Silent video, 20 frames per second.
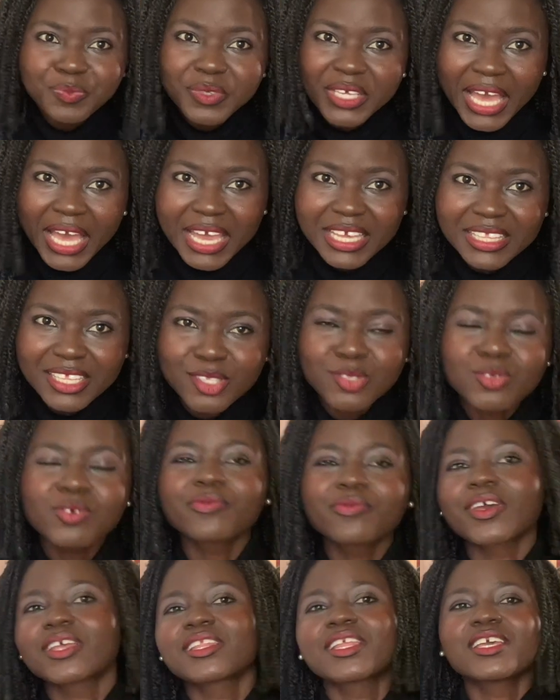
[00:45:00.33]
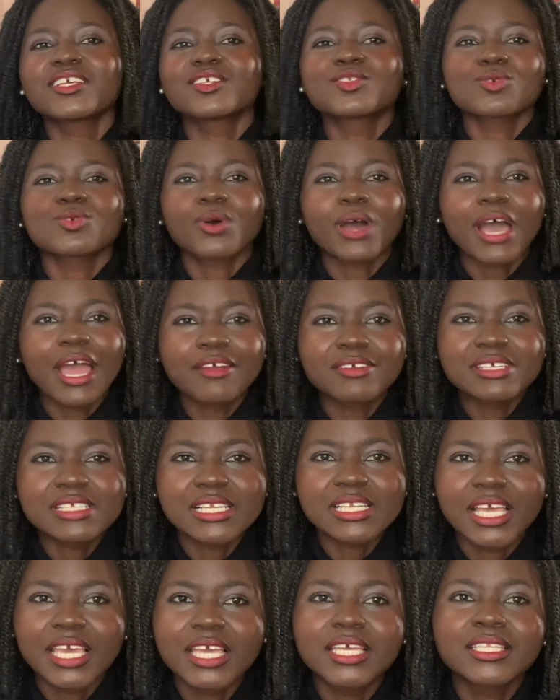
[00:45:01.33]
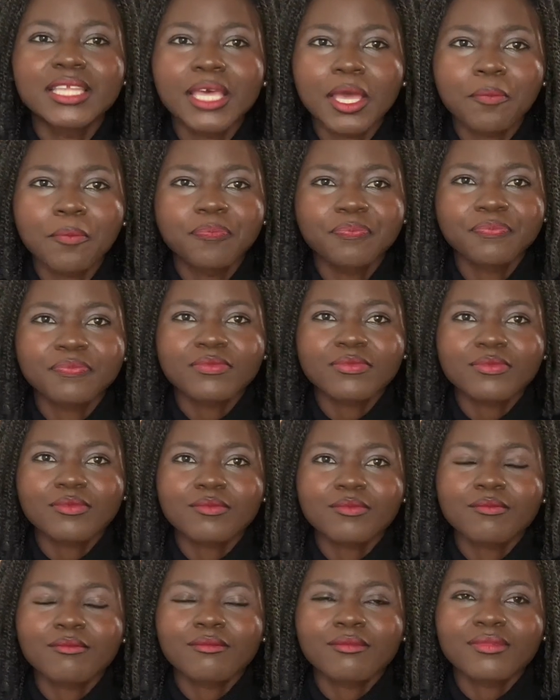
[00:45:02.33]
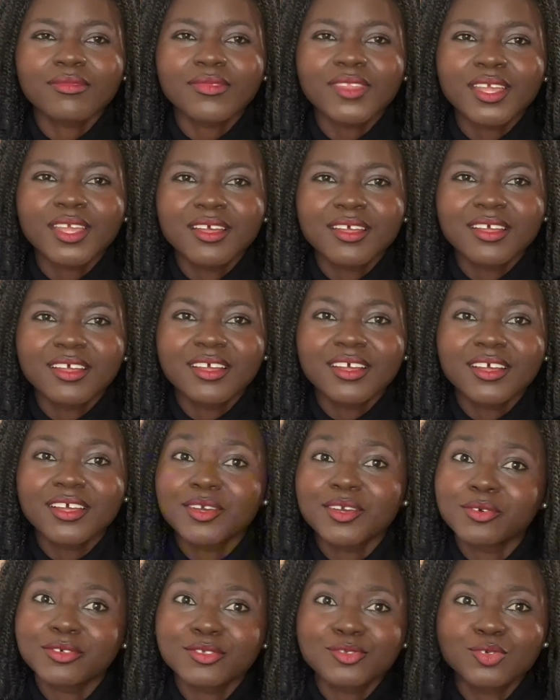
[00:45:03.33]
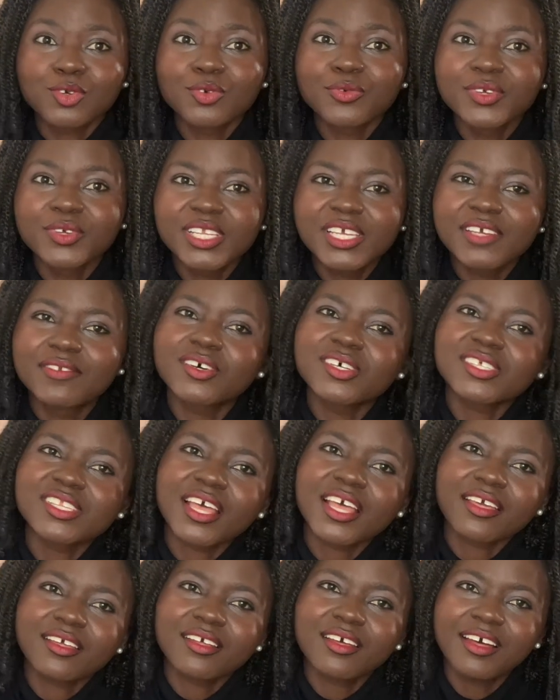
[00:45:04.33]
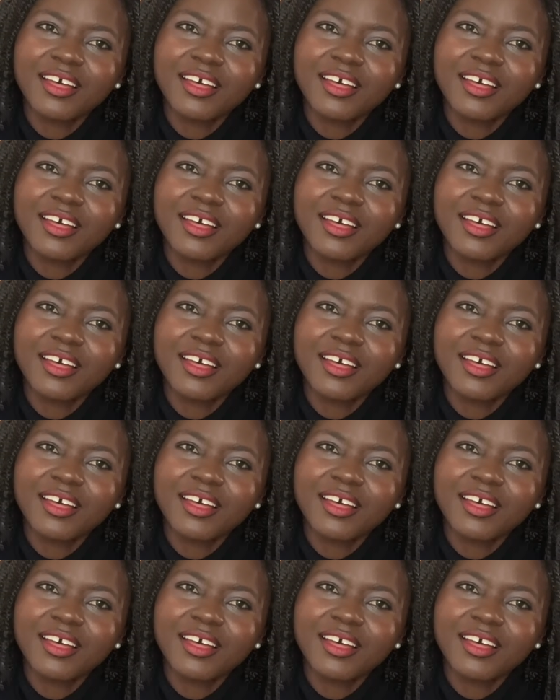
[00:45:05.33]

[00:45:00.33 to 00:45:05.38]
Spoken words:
behind the sofa, and then he saw Iris laying there. He was so relieved. He was like,